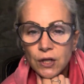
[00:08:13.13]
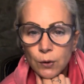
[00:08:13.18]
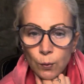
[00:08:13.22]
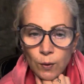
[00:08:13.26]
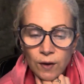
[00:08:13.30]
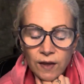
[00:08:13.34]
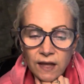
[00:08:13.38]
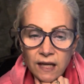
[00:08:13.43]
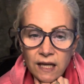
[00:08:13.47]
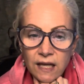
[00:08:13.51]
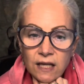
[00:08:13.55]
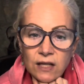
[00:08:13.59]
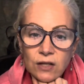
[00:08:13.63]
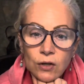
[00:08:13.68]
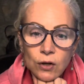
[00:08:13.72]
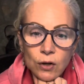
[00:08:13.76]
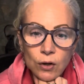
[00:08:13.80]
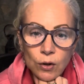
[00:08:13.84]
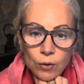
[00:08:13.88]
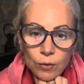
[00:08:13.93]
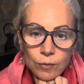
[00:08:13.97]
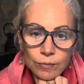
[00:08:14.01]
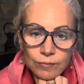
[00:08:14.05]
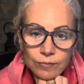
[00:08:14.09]
within
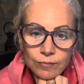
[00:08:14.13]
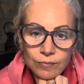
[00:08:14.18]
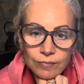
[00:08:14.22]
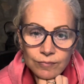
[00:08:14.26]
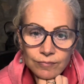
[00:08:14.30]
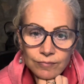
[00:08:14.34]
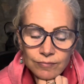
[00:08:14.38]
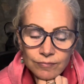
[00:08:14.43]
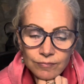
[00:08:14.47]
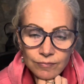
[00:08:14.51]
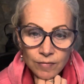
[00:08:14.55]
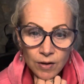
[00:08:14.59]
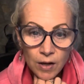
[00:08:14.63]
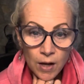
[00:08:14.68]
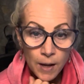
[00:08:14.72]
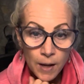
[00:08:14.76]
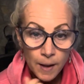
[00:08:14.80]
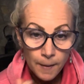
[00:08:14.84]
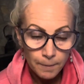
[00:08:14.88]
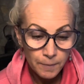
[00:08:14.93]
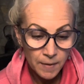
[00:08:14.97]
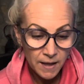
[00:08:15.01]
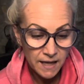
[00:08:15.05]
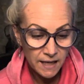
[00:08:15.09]
you.
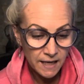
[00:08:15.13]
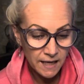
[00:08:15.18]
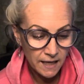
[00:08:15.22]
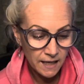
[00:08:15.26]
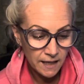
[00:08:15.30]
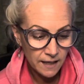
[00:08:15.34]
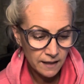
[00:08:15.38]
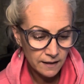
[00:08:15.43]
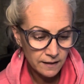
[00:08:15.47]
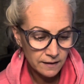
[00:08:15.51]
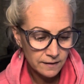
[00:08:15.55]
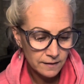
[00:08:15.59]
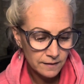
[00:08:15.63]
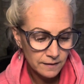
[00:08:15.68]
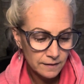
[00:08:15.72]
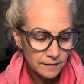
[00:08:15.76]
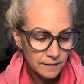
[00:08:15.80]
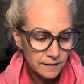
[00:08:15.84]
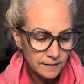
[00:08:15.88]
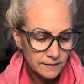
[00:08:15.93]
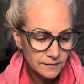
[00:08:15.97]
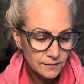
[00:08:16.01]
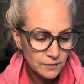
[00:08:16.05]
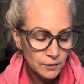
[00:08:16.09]
Meaning
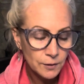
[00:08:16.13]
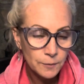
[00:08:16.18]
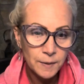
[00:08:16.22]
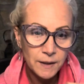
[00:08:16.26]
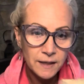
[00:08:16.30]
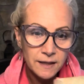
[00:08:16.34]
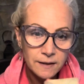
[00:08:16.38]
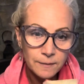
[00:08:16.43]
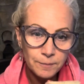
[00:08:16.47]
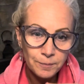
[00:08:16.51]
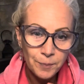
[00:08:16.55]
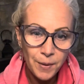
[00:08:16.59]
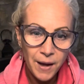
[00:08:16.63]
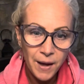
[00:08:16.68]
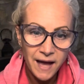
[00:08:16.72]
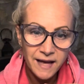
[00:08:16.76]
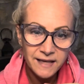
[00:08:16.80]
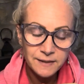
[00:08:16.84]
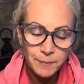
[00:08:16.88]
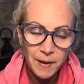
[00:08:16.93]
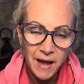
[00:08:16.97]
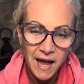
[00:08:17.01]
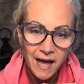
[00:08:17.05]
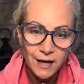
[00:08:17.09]
this could be
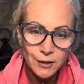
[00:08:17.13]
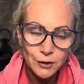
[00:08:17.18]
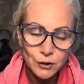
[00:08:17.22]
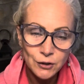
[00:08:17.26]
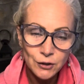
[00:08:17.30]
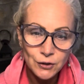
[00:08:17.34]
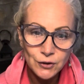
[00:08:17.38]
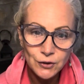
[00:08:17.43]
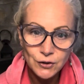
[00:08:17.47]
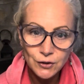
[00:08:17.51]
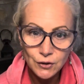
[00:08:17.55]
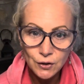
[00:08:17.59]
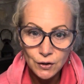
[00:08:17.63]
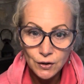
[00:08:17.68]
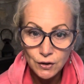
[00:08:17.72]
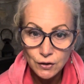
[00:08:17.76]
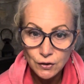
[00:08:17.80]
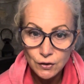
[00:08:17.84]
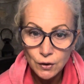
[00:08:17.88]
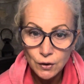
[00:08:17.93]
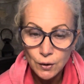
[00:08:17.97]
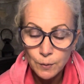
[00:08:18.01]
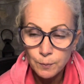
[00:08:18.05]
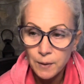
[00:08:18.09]
past patterns, this
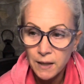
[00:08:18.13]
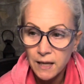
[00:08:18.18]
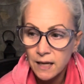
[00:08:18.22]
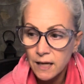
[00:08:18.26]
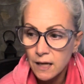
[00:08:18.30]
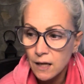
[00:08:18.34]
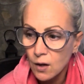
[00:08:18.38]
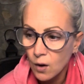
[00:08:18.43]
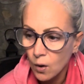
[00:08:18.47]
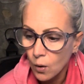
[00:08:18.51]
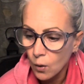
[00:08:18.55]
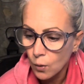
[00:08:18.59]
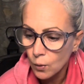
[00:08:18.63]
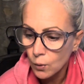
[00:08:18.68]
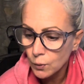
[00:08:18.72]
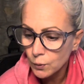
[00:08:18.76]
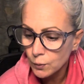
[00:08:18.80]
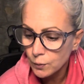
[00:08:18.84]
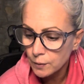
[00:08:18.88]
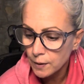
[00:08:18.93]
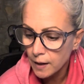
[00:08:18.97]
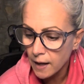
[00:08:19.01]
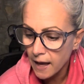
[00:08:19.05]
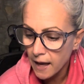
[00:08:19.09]
could be
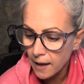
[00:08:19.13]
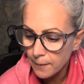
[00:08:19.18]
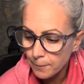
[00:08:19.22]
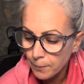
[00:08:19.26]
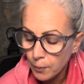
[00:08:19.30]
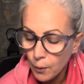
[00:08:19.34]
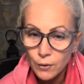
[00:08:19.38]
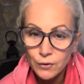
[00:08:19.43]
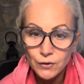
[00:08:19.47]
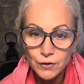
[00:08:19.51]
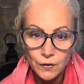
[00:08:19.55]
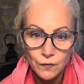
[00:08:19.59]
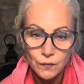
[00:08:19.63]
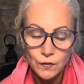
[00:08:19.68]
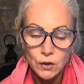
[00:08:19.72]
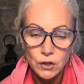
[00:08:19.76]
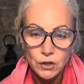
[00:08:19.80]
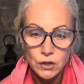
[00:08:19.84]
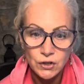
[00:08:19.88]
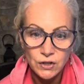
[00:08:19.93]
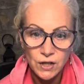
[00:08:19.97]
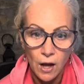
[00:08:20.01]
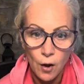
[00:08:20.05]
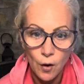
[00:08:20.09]
old parts of
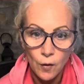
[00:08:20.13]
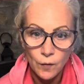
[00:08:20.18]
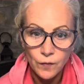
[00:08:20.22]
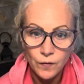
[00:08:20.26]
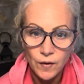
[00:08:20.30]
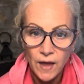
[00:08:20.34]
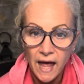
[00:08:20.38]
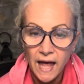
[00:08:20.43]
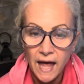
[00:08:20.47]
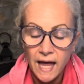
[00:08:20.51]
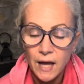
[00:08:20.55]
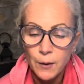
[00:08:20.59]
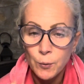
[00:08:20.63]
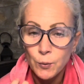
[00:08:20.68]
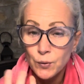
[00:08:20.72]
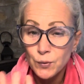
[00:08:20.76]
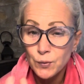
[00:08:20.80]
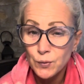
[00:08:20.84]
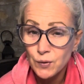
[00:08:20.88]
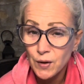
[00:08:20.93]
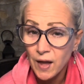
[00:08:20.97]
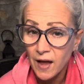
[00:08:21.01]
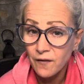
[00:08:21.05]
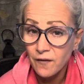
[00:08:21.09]
yourself that were
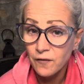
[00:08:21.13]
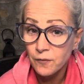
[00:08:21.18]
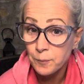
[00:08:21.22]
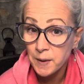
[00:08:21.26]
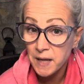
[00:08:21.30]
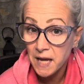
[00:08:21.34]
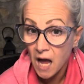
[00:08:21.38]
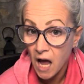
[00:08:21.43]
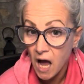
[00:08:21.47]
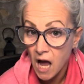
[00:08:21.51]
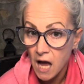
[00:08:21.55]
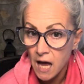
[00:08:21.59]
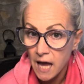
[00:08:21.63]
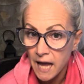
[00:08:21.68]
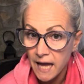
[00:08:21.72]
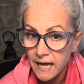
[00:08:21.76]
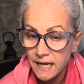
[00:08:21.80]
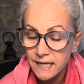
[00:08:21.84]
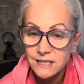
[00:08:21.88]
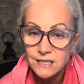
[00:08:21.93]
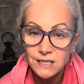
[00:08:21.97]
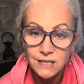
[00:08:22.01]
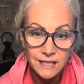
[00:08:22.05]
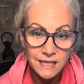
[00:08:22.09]
left
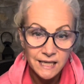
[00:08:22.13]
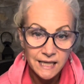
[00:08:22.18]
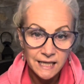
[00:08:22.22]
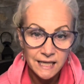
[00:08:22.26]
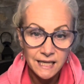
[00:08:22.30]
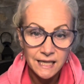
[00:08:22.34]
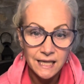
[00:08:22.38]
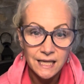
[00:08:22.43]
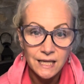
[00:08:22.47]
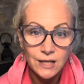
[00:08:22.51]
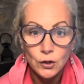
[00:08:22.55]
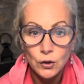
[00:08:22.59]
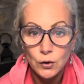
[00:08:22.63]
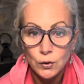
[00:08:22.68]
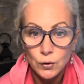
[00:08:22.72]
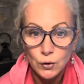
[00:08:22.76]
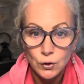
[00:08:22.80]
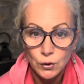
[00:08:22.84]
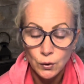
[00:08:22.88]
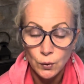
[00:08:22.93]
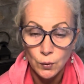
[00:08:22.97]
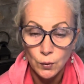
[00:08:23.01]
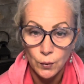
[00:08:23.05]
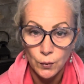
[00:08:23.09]
behind in your
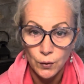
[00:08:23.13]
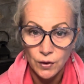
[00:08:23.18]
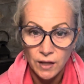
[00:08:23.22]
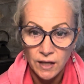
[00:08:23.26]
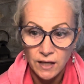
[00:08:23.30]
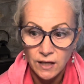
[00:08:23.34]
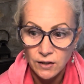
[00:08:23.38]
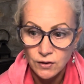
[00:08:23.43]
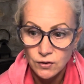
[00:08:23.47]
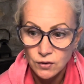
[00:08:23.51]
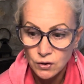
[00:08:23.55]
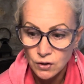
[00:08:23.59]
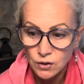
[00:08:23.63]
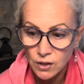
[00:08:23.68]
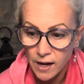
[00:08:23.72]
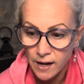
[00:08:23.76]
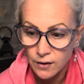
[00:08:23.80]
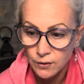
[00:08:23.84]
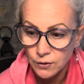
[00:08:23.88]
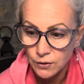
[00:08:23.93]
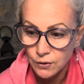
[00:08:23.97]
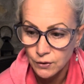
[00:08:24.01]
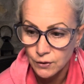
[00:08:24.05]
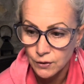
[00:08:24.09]
youth, in
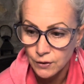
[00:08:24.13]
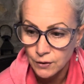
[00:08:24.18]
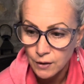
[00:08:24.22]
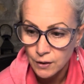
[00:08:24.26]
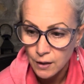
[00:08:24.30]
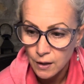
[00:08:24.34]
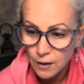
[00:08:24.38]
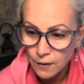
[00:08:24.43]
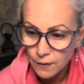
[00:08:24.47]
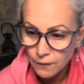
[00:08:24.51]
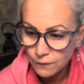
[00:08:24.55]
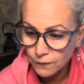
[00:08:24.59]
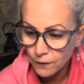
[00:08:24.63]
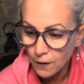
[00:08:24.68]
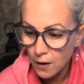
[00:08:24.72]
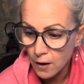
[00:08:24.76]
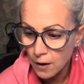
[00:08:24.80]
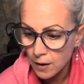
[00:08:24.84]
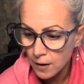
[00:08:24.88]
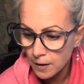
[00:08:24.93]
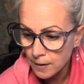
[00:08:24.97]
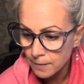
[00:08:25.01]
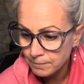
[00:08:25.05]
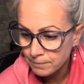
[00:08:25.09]
childhood,
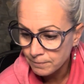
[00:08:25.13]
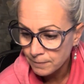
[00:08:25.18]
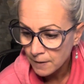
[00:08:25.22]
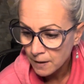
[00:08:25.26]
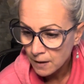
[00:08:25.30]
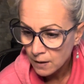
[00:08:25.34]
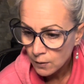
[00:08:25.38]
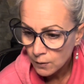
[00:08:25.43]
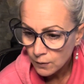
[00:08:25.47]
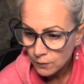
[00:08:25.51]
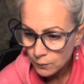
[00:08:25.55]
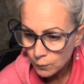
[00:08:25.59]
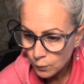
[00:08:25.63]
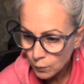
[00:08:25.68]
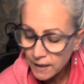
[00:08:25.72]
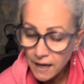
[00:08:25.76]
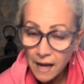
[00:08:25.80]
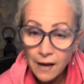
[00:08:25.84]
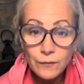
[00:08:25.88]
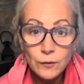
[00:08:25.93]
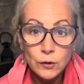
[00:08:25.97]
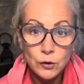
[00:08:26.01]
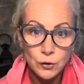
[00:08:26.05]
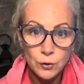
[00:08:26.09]
from
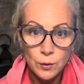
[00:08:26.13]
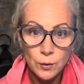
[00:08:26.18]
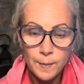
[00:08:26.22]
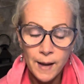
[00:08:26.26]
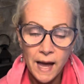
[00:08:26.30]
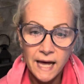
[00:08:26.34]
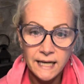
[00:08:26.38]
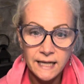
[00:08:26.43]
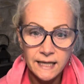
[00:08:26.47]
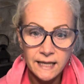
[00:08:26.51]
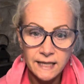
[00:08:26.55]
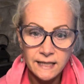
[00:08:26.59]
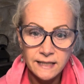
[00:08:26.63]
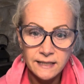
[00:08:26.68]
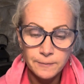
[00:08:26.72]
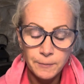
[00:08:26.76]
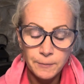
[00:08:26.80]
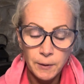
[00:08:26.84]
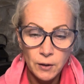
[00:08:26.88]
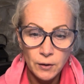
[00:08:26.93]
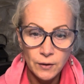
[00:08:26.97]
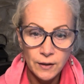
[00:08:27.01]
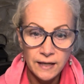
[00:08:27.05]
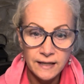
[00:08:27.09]
whatever traumatic
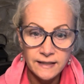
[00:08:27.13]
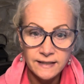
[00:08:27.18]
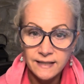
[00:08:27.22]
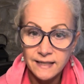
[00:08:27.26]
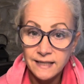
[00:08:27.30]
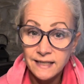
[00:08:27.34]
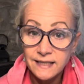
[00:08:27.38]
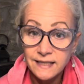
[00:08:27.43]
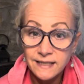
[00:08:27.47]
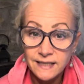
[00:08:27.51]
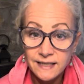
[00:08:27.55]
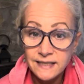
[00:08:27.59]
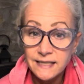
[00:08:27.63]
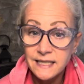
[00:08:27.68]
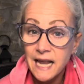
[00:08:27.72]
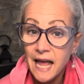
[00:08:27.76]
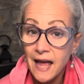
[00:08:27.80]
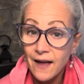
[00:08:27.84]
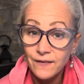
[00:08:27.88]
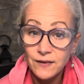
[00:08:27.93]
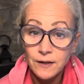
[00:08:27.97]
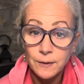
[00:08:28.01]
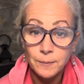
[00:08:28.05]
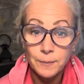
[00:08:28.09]
experience. And it doesn't
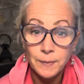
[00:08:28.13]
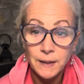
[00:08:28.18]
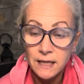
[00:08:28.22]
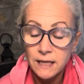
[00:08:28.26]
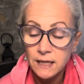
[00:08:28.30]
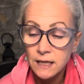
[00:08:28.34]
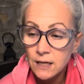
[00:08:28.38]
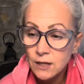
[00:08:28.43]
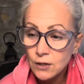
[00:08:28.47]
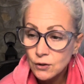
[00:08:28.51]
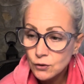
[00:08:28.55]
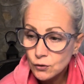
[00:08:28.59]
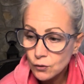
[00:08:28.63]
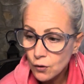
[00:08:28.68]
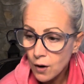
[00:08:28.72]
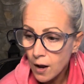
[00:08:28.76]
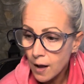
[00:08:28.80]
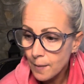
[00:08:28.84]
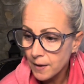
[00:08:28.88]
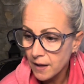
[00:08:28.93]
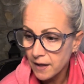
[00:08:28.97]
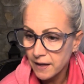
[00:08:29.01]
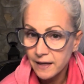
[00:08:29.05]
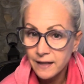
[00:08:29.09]
have to be,
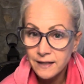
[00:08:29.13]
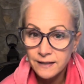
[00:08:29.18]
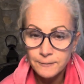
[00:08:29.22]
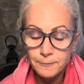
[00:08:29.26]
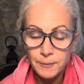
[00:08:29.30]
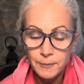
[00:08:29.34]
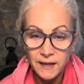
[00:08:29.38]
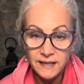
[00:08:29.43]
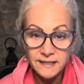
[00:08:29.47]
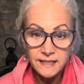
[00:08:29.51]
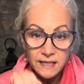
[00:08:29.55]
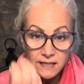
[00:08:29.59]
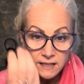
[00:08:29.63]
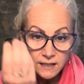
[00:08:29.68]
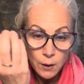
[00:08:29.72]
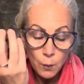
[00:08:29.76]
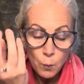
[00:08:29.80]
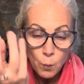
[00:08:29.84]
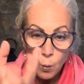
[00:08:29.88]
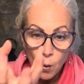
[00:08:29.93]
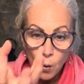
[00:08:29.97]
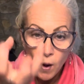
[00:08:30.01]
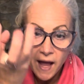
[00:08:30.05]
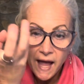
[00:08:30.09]
trauma is basically
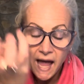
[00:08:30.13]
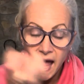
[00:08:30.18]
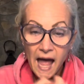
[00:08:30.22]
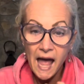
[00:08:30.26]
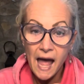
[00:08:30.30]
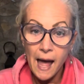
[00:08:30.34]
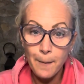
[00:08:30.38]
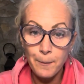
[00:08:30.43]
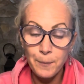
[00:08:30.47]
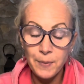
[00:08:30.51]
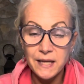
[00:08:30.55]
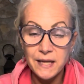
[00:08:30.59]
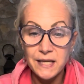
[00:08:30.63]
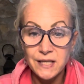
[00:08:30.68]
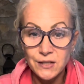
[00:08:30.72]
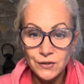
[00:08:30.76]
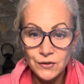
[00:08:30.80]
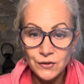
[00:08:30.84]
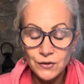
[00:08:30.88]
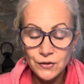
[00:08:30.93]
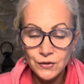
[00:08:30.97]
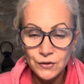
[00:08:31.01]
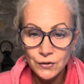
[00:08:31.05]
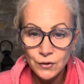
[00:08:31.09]
what
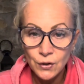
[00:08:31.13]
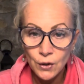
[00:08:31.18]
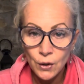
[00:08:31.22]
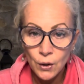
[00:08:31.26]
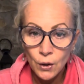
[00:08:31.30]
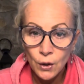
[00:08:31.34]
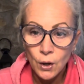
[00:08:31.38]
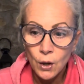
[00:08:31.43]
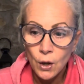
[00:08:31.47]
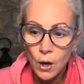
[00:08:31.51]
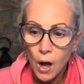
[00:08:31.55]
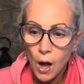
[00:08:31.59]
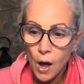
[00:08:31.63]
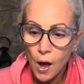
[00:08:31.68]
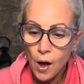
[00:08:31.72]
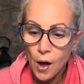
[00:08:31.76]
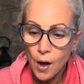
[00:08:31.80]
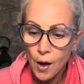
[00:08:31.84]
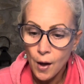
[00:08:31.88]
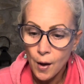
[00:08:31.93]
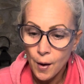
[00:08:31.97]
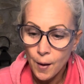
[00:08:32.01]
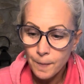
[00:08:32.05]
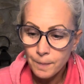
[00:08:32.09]
happens,
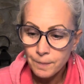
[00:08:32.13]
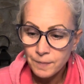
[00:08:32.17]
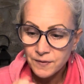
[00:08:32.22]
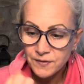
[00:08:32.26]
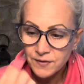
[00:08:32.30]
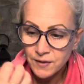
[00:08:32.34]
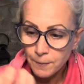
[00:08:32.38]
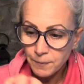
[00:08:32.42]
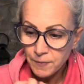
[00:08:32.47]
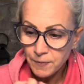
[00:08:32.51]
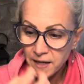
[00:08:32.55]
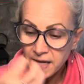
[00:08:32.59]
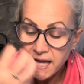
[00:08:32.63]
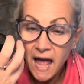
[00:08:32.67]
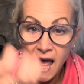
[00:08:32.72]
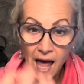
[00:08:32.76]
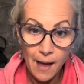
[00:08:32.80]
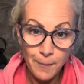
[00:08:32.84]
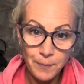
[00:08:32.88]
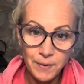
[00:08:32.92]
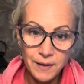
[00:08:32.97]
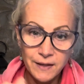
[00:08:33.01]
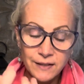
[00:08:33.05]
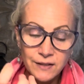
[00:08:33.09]
something
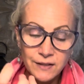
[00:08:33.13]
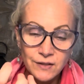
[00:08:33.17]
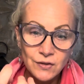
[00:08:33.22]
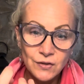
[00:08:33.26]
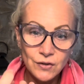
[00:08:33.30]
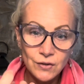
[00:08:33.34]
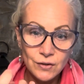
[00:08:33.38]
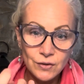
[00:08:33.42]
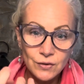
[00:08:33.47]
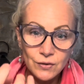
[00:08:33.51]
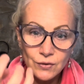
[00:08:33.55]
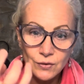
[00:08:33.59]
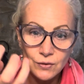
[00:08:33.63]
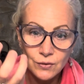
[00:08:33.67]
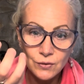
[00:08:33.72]
happens